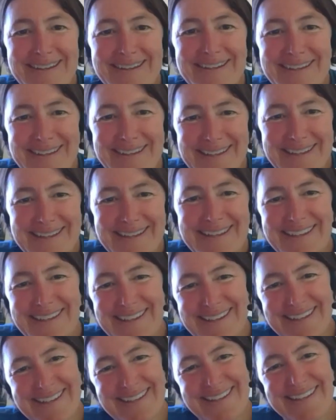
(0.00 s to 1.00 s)
And then there's
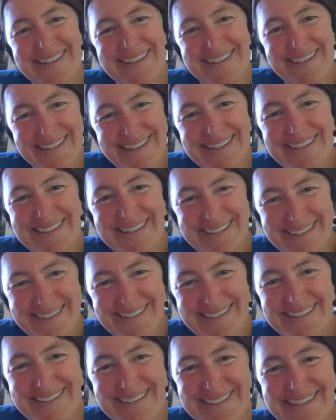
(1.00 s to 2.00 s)
a shorter
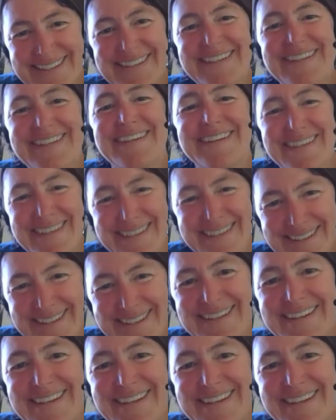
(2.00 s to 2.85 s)
route, but it